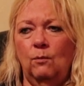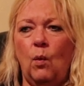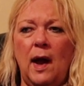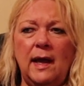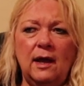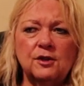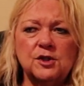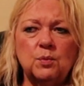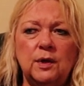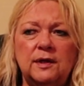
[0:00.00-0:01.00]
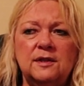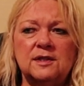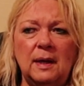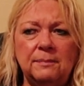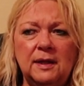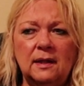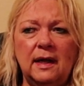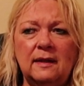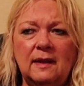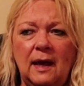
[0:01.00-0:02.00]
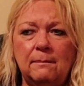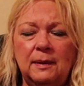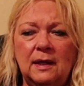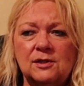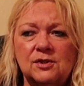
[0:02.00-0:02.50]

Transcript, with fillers: Why else would something like that be